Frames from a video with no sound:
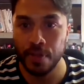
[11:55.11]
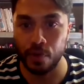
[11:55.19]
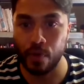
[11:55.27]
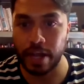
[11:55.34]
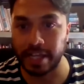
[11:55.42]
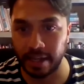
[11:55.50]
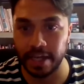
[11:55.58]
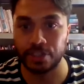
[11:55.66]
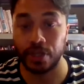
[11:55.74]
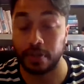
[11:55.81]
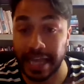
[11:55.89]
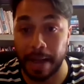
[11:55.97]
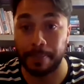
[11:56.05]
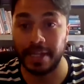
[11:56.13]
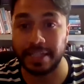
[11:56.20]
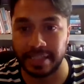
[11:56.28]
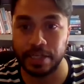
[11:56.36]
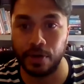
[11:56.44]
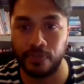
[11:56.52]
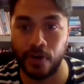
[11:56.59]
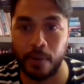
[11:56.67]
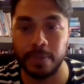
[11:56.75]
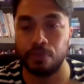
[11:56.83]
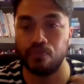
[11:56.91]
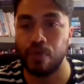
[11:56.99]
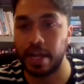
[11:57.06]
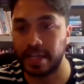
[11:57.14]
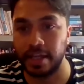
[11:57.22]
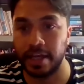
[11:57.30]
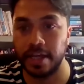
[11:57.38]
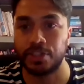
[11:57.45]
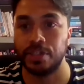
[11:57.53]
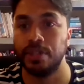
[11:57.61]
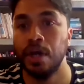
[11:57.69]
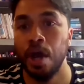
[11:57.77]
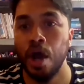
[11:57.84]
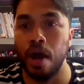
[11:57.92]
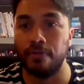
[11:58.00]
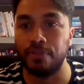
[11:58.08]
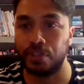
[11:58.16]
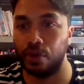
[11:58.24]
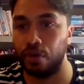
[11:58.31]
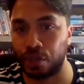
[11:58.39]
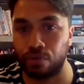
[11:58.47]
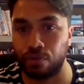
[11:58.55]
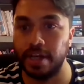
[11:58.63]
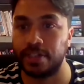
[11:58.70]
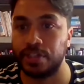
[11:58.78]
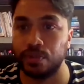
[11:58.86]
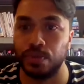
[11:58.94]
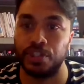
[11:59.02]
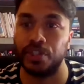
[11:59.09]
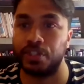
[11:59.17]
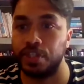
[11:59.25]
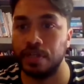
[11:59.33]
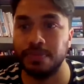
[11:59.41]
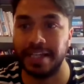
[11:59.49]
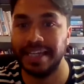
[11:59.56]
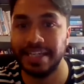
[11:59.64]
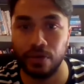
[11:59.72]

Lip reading: The regulation, a capitalist legal form is the regulation of social relations, which assumes a